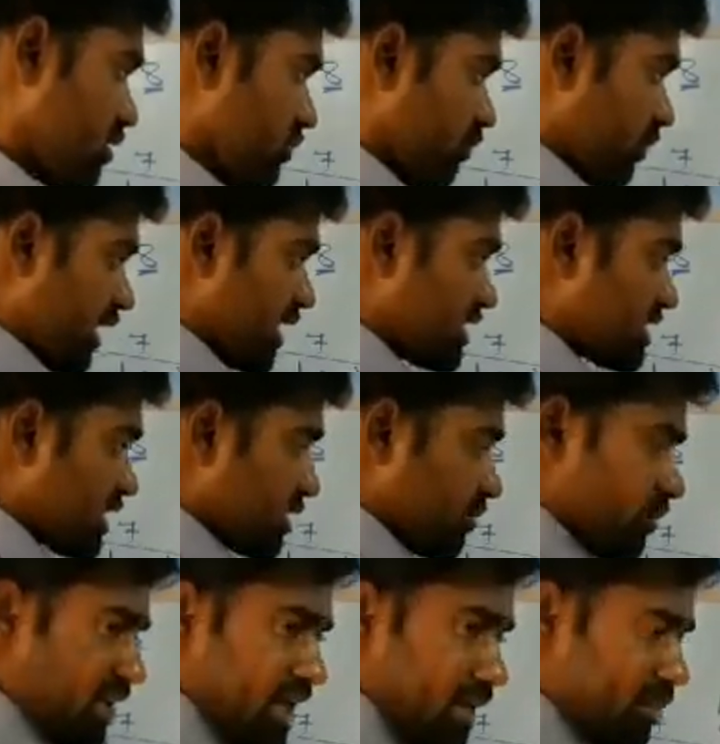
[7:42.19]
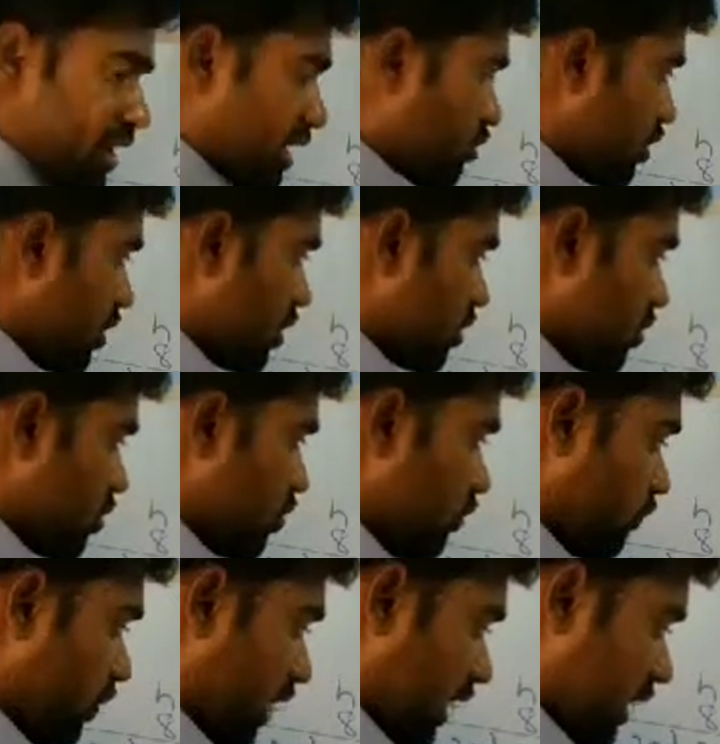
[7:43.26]
mid element equal to
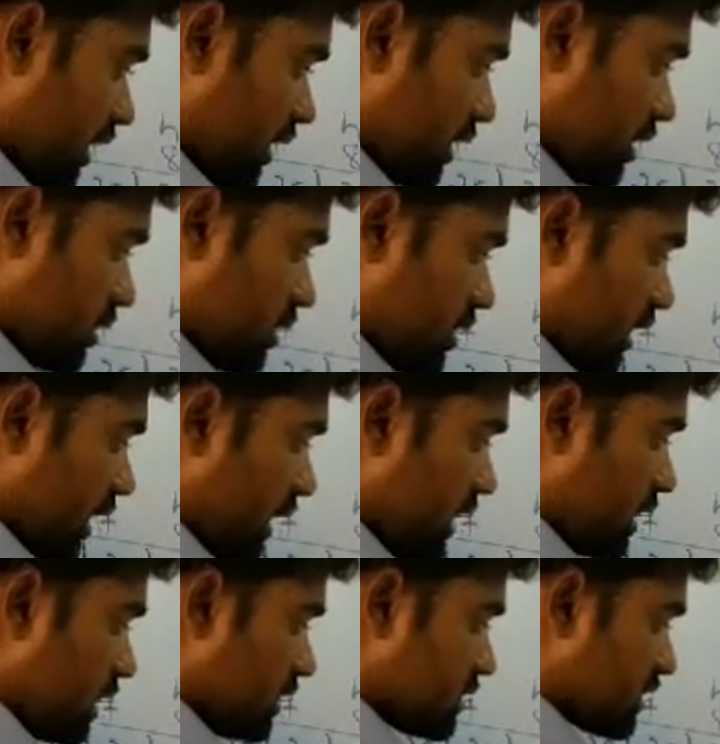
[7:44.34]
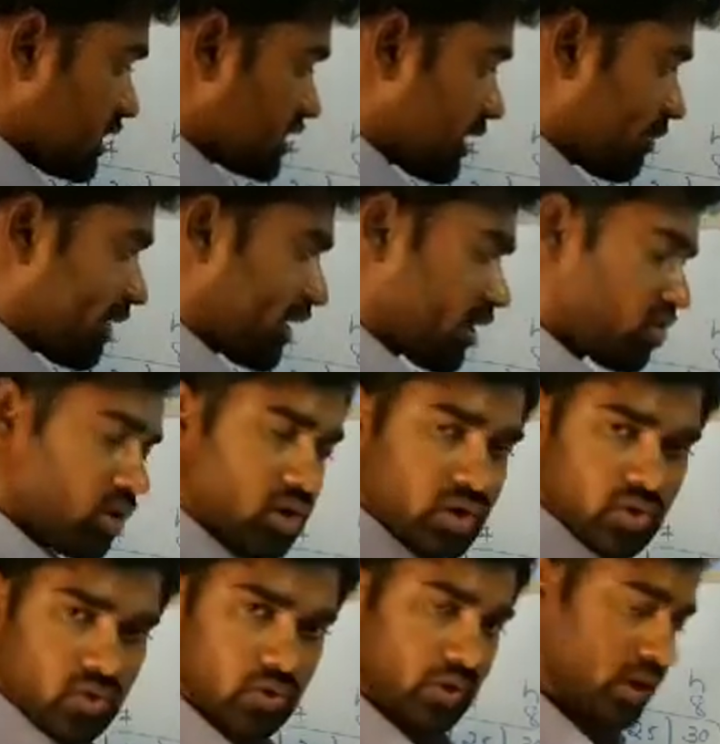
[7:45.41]
5 and search element equal
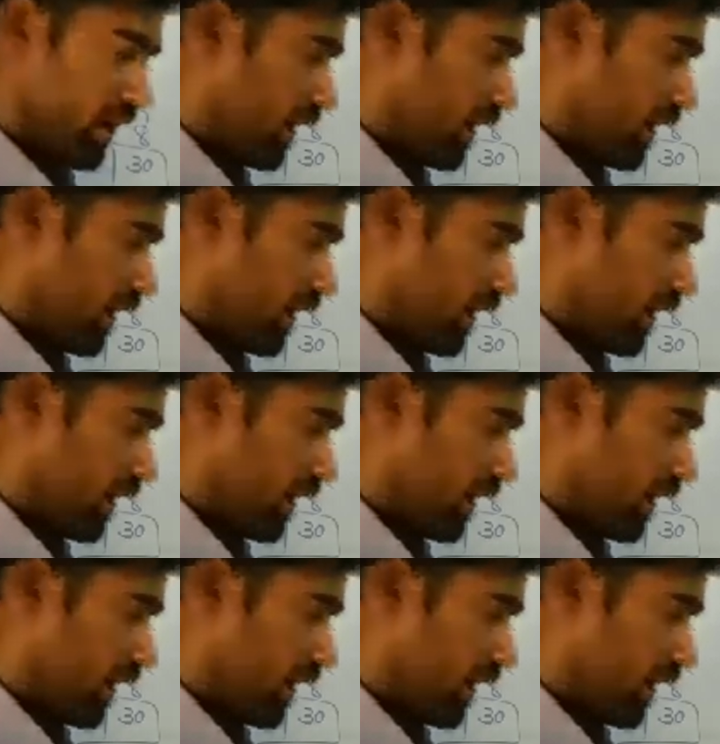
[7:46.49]
to